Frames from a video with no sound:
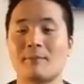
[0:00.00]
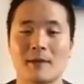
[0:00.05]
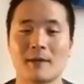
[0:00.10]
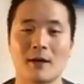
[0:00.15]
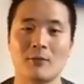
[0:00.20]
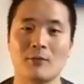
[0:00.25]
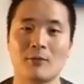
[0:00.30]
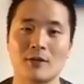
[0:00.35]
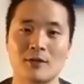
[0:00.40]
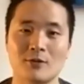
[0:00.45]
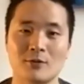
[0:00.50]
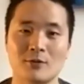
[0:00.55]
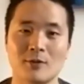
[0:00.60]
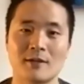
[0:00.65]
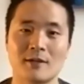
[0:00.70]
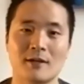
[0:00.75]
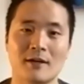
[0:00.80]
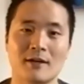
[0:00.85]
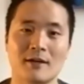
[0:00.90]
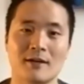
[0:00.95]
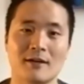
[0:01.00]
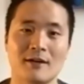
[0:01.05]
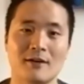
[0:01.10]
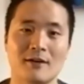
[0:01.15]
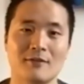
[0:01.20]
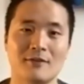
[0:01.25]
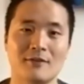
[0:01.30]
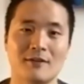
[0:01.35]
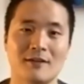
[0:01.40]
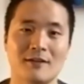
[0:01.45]
that. What are you doing? Knock it
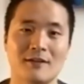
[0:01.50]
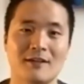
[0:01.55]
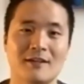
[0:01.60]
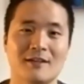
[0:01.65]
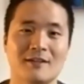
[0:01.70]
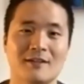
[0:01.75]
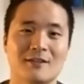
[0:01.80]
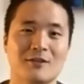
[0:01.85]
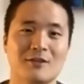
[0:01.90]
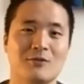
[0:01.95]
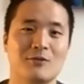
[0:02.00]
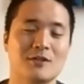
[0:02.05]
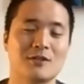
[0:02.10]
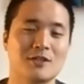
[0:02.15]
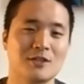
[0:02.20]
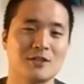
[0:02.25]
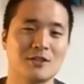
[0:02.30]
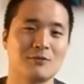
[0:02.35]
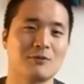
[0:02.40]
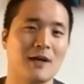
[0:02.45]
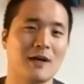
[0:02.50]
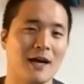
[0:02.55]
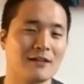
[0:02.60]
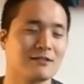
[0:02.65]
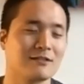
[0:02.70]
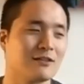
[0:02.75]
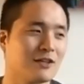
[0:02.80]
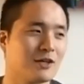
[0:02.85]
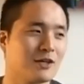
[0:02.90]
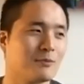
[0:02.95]
off. The Christian has
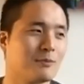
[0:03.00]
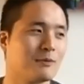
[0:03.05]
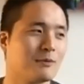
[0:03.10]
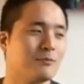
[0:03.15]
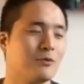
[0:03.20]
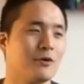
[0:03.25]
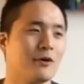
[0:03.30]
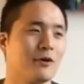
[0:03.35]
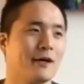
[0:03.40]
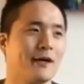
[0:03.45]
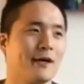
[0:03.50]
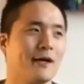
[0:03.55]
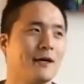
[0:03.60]
a little bit more